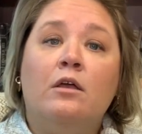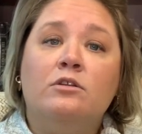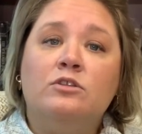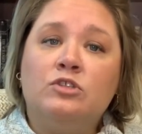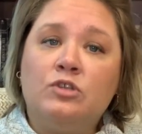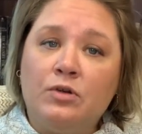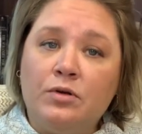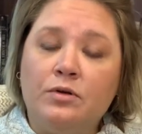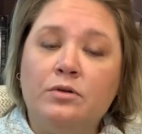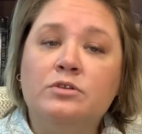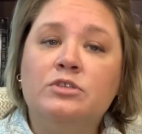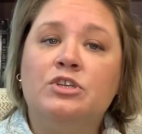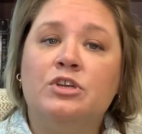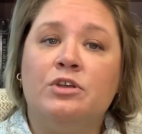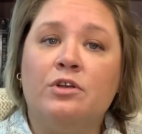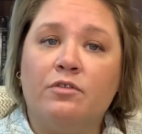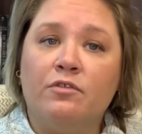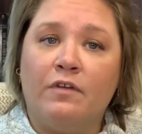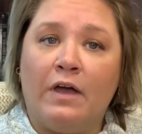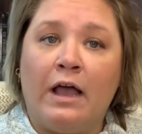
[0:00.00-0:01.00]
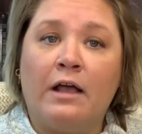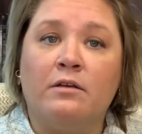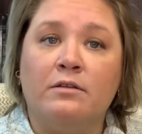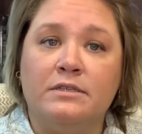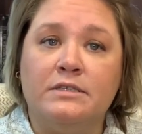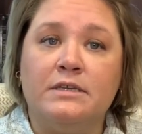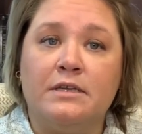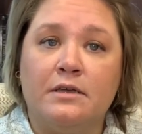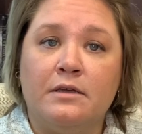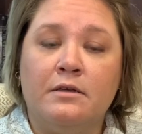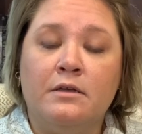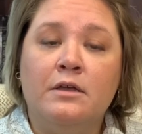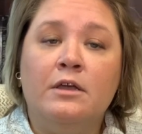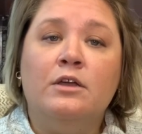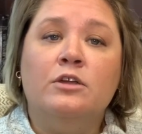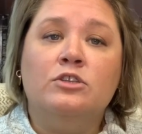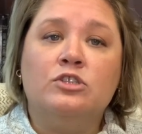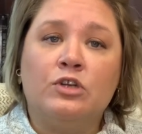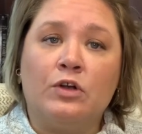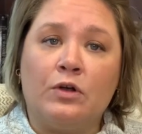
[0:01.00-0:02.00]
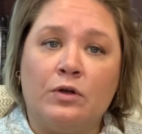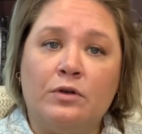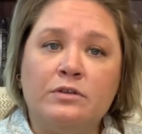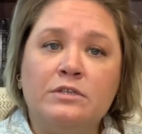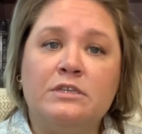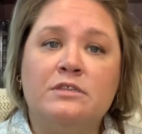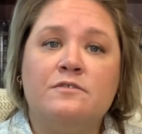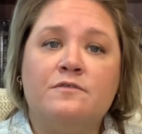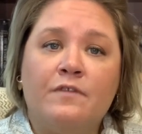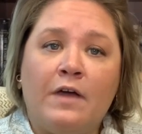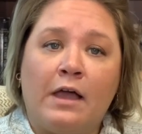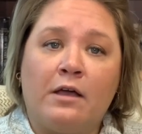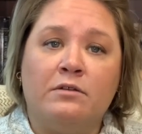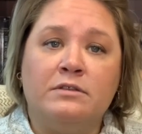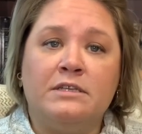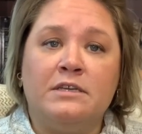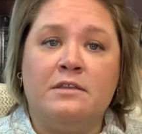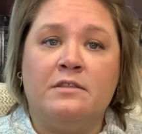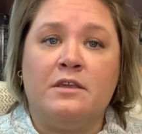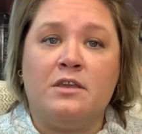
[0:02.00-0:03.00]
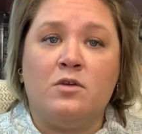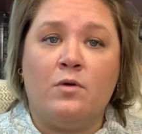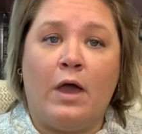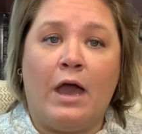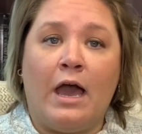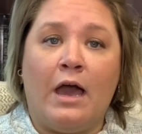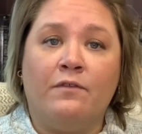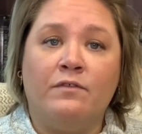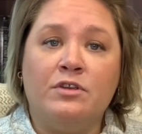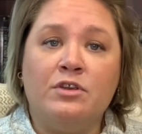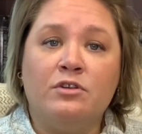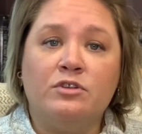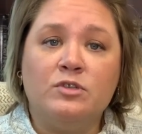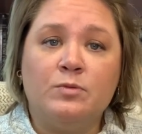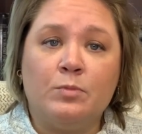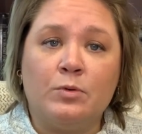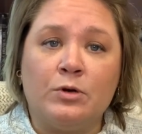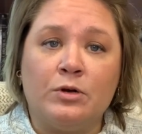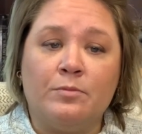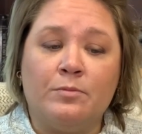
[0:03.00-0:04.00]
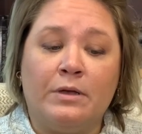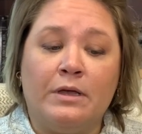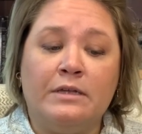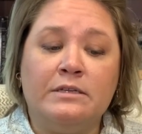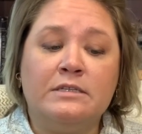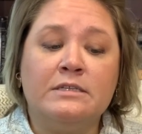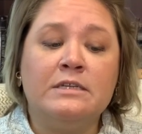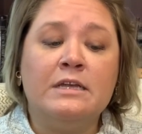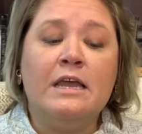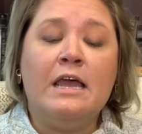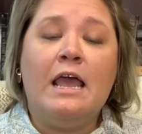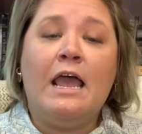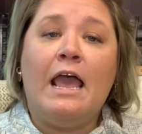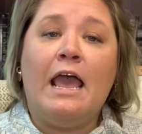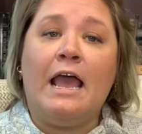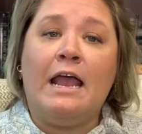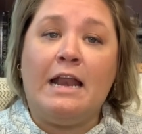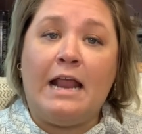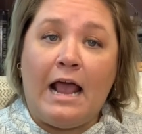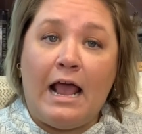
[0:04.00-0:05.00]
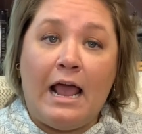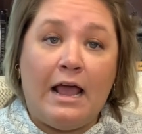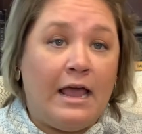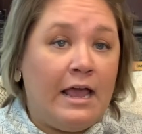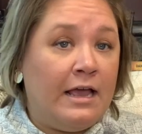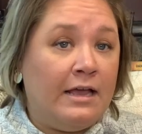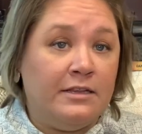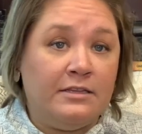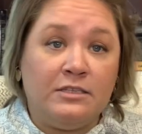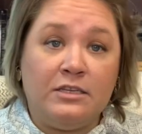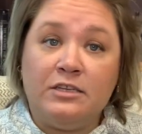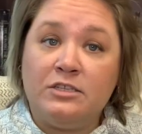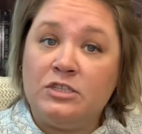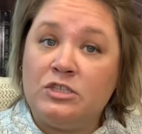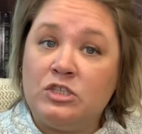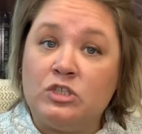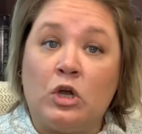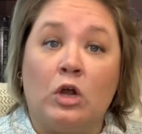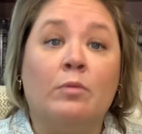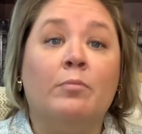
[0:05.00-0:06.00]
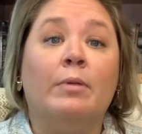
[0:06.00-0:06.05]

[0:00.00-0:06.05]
Turn to your faculty, turn to the faculty that you have in your department and start